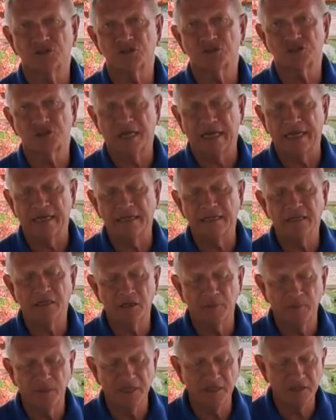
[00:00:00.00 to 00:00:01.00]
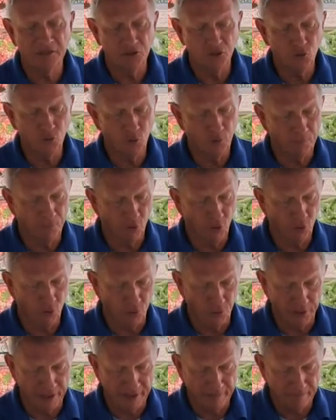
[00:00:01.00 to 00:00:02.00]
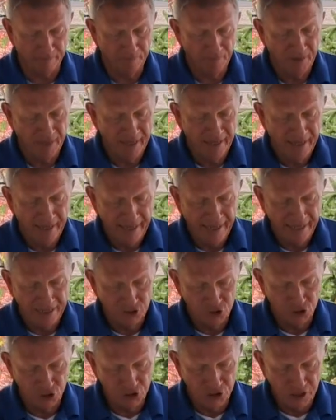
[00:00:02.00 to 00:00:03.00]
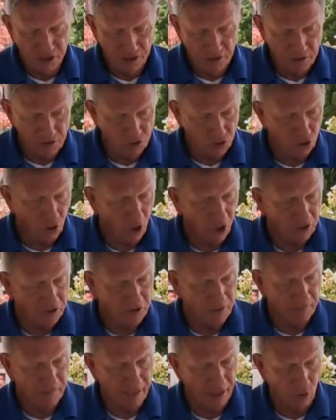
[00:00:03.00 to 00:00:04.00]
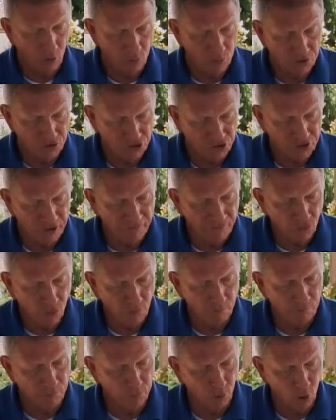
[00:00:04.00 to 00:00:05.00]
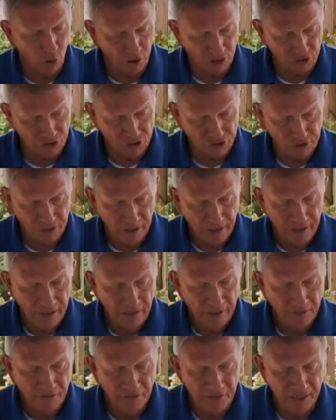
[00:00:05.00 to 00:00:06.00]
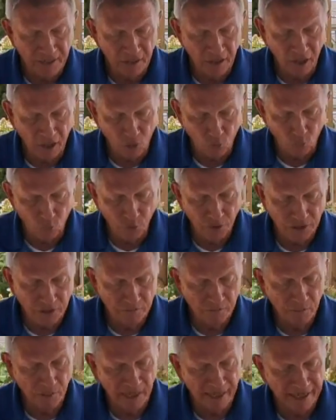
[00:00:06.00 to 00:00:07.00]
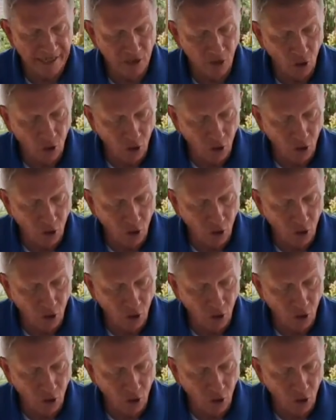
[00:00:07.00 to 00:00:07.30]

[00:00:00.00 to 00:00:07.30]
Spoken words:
Society come in and do a program. And she talked about several books that are written by an